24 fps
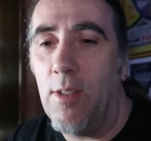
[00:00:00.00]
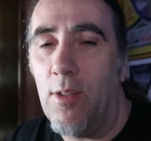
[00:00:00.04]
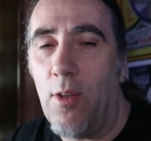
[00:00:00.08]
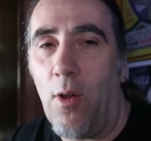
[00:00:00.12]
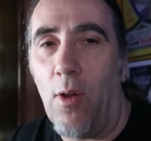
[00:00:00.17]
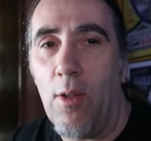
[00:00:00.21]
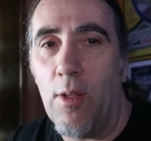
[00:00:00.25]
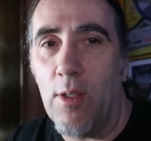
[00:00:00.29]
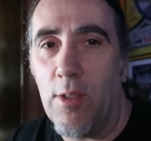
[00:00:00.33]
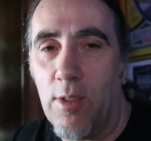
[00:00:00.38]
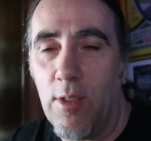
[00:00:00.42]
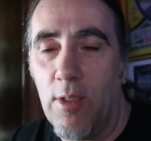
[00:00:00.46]

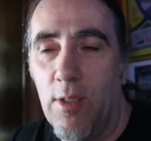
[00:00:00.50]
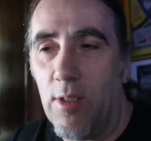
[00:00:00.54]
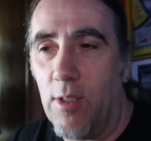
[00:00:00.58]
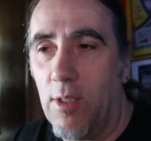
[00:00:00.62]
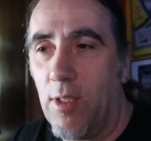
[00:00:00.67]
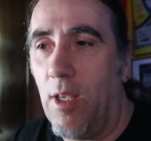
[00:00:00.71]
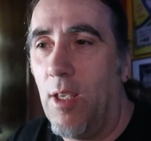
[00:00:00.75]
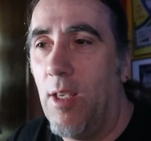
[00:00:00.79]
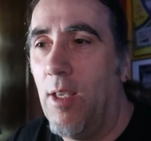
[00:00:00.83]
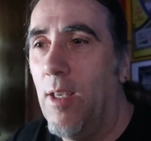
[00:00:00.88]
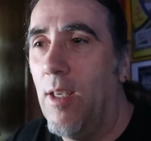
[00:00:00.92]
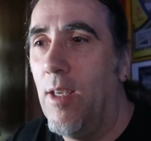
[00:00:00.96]
Dauntless
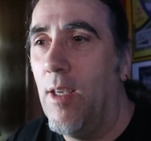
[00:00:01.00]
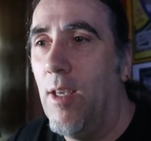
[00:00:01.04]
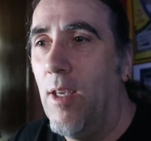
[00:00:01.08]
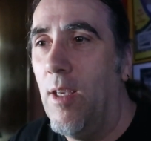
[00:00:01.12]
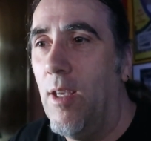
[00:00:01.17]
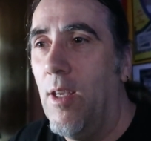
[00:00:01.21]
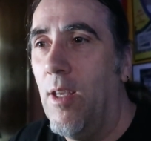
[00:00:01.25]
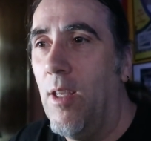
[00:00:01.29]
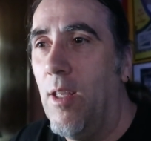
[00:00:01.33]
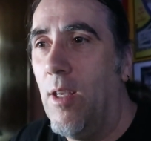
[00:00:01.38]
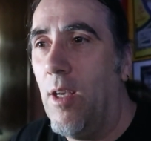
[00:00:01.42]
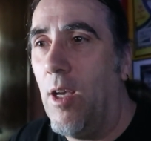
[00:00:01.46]
is
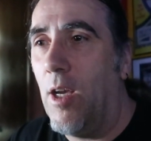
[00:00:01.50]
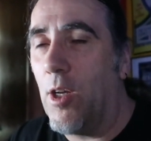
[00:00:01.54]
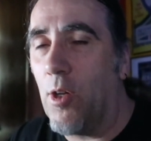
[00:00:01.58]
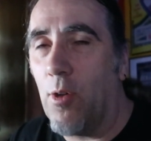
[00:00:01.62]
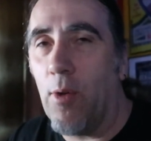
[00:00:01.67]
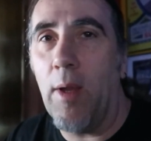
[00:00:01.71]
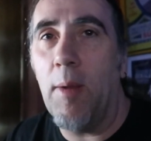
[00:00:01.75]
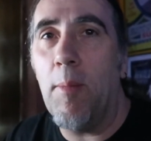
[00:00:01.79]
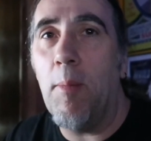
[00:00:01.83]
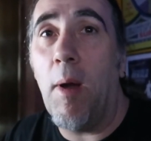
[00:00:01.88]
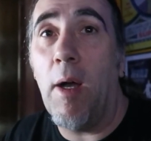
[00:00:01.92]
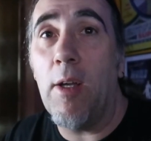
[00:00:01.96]
a
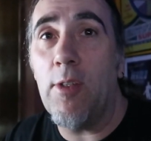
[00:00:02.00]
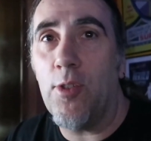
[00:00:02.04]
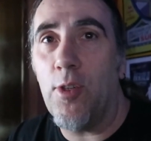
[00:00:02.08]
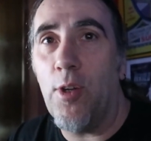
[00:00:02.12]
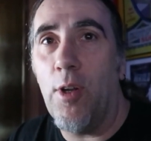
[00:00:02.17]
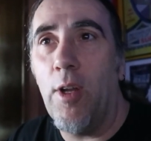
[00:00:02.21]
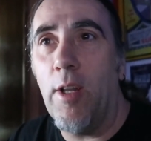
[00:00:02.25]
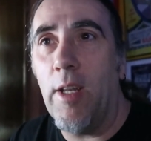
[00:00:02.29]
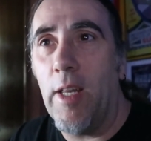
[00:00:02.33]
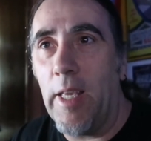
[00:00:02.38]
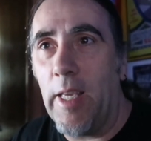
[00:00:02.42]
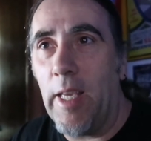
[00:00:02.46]
great
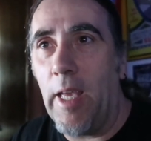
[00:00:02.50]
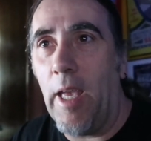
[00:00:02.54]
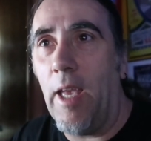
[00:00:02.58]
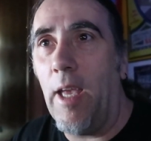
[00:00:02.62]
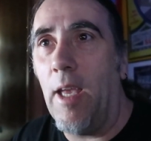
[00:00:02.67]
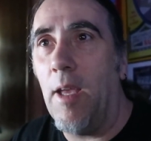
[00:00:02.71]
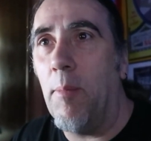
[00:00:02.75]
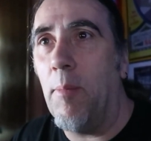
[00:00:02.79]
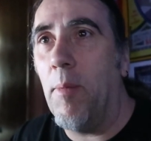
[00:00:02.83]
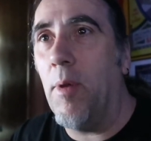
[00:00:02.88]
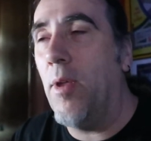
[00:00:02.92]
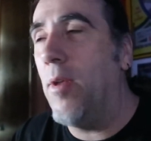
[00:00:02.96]
monster hunting
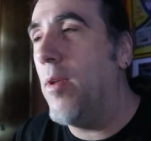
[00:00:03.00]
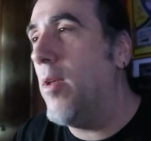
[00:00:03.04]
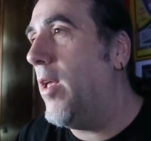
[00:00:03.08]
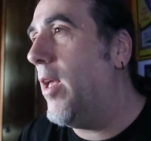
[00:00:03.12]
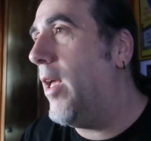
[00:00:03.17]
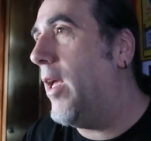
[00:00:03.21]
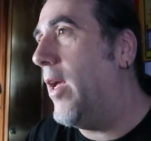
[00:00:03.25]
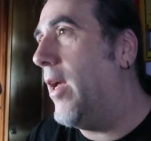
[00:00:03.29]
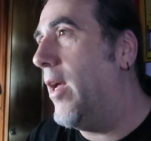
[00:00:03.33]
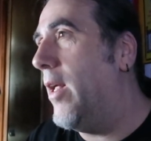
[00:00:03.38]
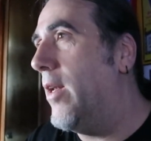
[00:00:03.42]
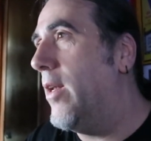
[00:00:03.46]
game,
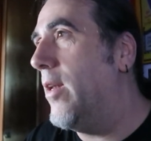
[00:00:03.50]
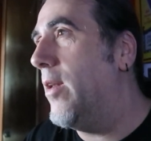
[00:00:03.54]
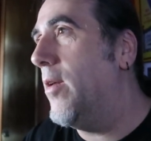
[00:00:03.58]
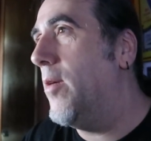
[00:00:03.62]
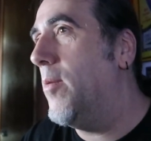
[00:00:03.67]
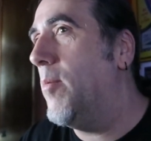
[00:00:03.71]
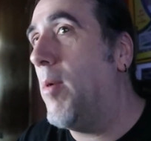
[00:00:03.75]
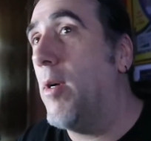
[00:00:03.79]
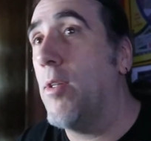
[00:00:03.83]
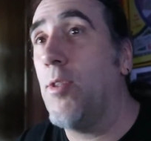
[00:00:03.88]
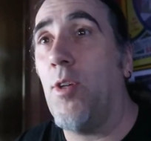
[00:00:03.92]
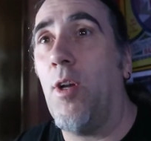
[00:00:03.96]
and
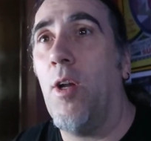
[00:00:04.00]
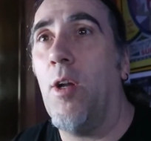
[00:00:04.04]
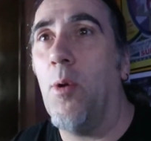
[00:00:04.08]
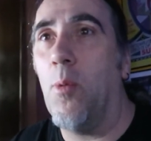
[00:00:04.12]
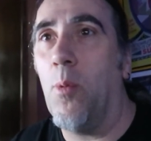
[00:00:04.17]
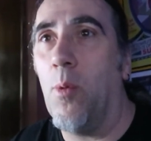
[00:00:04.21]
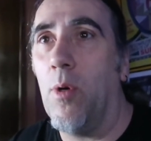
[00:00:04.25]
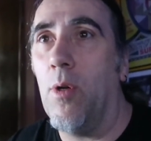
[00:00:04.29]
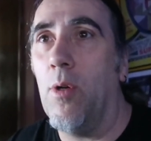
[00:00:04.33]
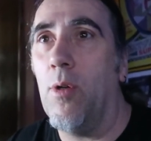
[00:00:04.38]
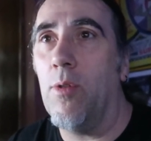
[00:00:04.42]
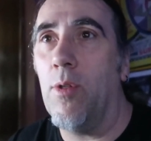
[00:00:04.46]
Monster
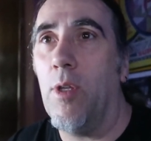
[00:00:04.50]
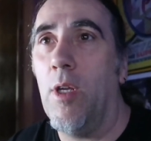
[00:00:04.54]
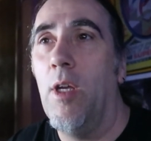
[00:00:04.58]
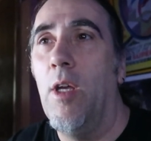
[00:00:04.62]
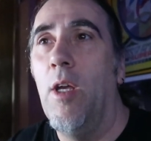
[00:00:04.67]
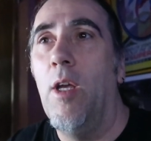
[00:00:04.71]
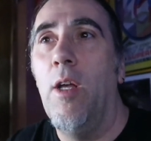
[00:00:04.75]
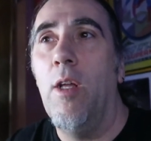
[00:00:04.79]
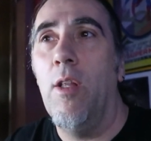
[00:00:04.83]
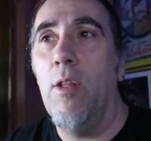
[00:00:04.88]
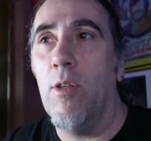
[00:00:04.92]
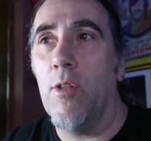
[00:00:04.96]
Hunter World
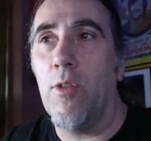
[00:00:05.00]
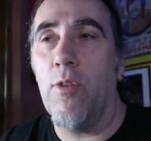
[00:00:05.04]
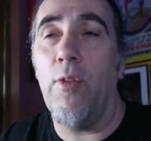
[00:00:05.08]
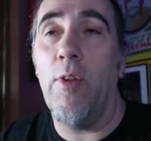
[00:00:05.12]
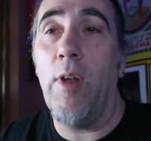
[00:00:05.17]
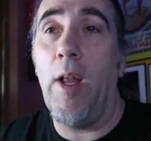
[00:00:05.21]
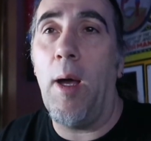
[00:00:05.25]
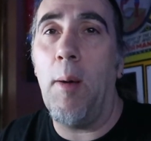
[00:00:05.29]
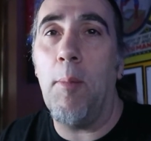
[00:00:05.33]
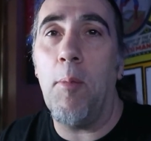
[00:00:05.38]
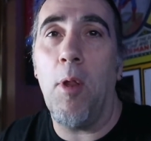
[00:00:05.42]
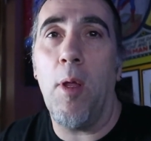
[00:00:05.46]
looks
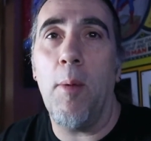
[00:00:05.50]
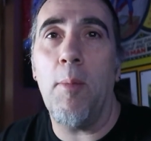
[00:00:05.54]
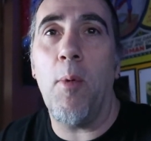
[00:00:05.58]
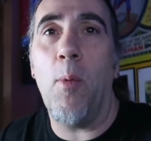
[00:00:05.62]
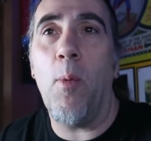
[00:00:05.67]
phenomenal.